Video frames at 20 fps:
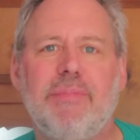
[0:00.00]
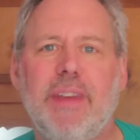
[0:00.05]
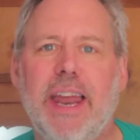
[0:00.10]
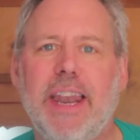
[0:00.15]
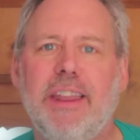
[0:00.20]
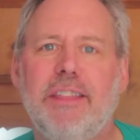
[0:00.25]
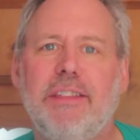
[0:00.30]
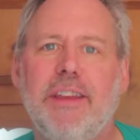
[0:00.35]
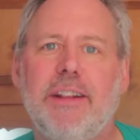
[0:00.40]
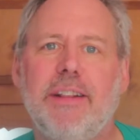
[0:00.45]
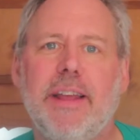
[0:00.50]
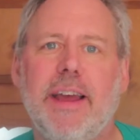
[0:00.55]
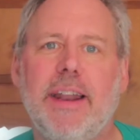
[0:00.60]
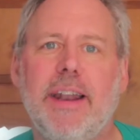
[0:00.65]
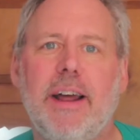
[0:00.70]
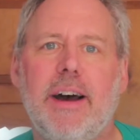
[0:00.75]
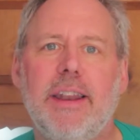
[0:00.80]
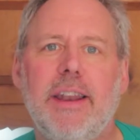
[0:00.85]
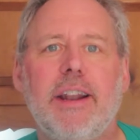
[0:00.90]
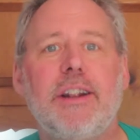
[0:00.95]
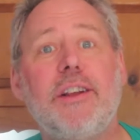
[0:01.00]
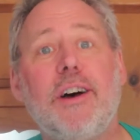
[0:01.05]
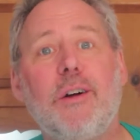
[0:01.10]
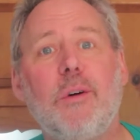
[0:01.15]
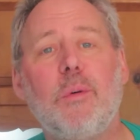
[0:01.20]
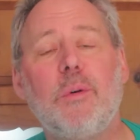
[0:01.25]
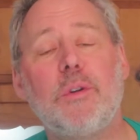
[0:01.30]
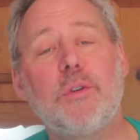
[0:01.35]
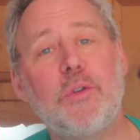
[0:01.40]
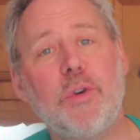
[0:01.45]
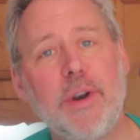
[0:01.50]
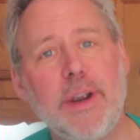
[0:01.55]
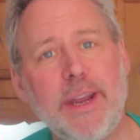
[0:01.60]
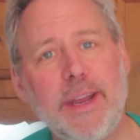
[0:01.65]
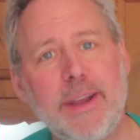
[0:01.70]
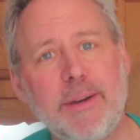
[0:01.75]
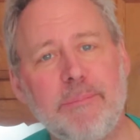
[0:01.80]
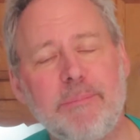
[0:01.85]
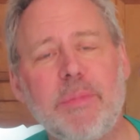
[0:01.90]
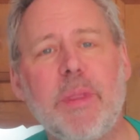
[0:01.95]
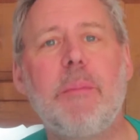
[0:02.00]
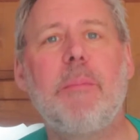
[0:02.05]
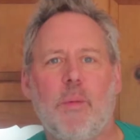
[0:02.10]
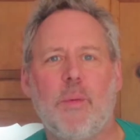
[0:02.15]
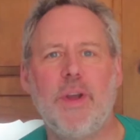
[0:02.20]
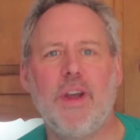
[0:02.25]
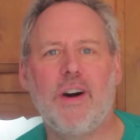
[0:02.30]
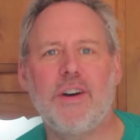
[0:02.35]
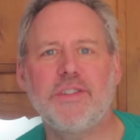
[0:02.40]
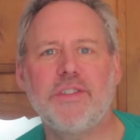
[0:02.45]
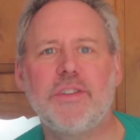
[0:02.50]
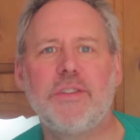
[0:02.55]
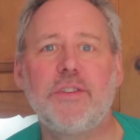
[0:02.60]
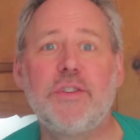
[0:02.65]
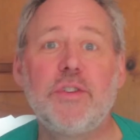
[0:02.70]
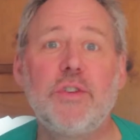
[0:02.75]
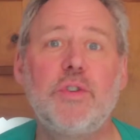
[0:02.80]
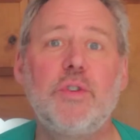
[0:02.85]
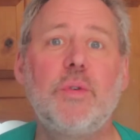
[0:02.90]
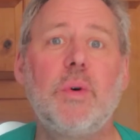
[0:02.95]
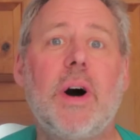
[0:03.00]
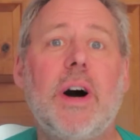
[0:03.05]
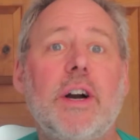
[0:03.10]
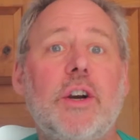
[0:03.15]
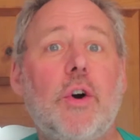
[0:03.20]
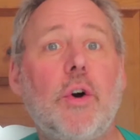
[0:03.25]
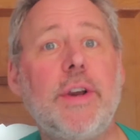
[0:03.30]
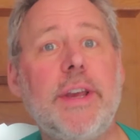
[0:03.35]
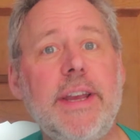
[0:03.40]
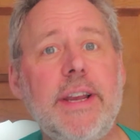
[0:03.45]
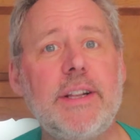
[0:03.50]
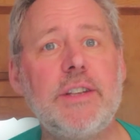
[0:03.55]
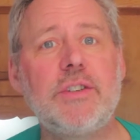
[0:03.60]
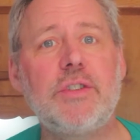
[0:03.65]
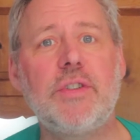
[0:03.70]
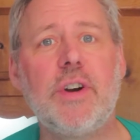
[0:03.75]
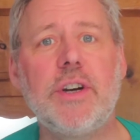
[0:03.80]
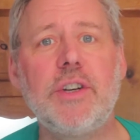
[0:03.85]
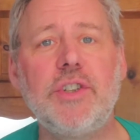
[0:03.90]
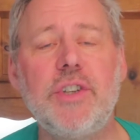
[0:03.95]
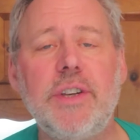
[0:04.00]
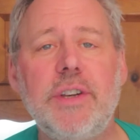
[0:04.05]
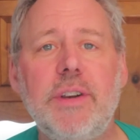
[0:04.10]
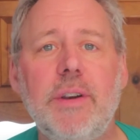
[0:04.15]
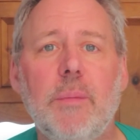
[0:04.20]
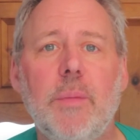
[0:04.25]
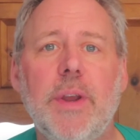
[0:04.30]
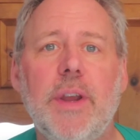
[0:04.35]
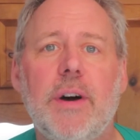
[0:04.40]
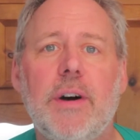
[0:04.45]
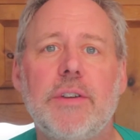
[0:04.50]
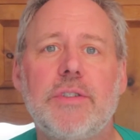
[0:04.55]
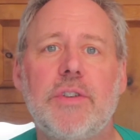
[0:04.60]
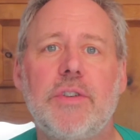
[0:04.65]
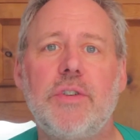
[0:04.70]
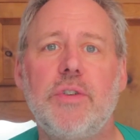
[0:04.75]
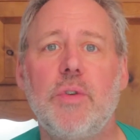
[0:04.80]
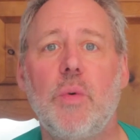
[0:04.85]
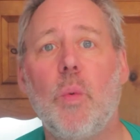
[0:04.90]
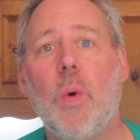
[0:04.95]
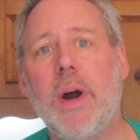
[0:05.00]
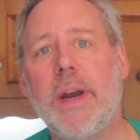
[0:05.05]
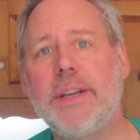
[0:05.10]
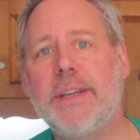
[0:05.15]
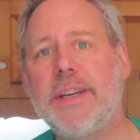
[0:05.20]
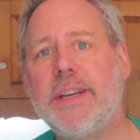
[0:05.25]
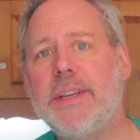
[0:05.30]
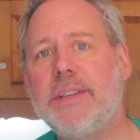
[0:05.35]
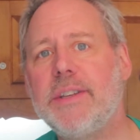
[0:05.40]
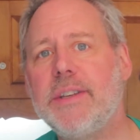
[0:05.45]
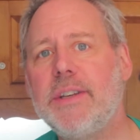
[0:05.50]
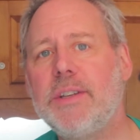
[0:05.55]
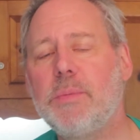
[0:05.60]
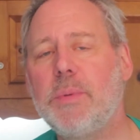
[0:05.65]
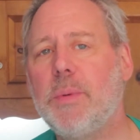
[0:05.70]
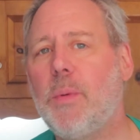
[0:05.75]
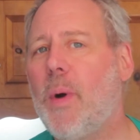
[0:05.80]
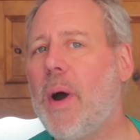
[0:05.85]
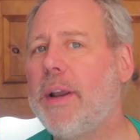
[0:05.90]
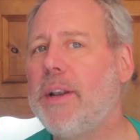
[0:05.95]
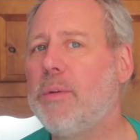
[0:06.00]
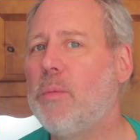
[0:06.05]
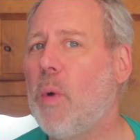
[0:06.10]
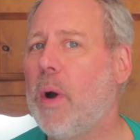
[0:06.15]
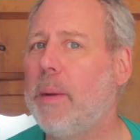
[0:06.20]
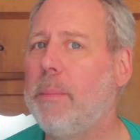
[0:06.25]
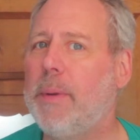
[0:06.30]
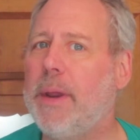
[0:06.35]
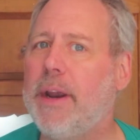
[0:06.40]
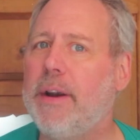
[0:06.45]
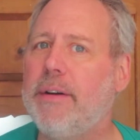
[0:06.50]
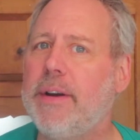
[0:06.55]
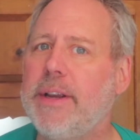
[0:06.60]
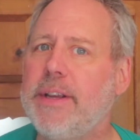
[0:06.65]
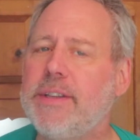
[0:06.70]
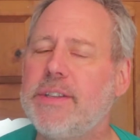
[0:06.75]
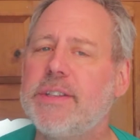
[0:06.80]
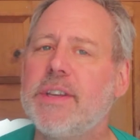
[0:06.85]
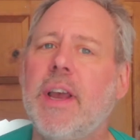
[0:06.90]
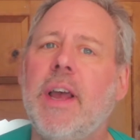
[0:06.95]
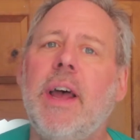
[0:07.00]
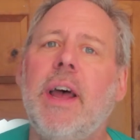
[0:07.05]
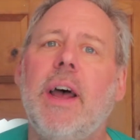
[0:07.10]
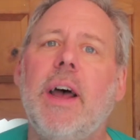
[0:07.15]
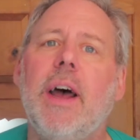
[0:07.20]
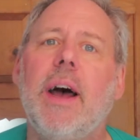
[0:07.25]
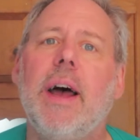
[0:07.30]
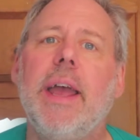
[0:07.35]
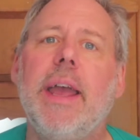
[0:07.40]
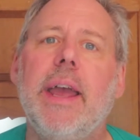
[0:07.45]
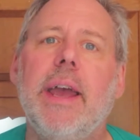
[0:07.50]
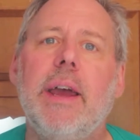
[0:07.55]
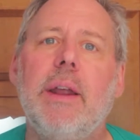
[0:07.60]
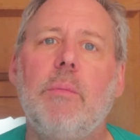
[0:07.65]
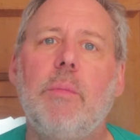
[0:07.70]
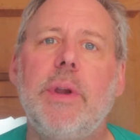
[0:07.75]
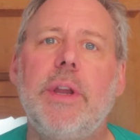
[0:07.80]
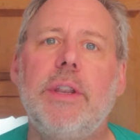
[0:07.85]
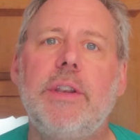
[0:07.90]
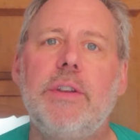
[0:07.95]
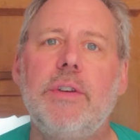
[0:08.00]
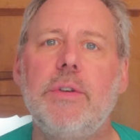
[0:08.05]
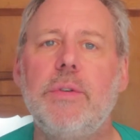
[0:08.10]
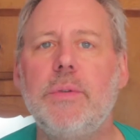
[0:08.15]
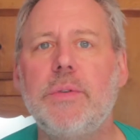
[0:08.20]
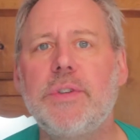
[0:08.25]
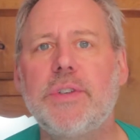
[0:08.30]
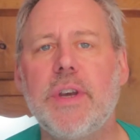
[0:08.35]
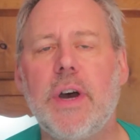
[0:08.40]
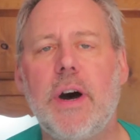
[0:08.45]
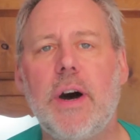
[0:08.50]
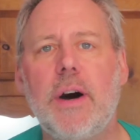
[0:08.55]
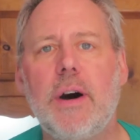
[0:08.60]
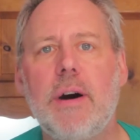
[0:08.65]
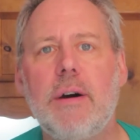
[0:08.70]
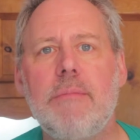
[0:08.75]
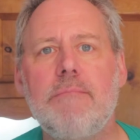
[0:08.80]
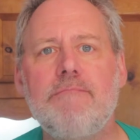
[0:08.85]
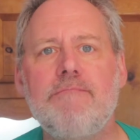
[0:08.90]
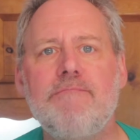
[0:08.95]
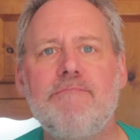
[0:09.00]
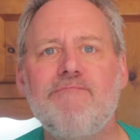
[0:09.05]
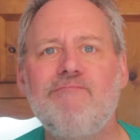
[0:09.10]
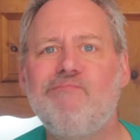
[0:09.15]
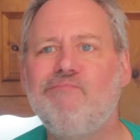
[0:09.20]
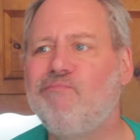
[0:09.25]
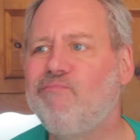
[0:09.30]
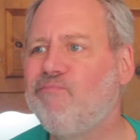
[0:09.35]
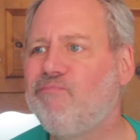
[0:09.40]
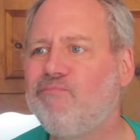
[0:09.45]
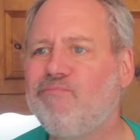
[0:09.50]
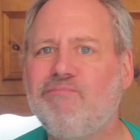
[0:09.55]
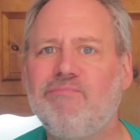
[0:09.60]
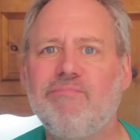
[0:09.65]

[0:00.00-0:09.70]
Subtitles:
anything that an adult will drink. We also do cooking instruction. We also do wine tastings. We want wine pairings. And we do some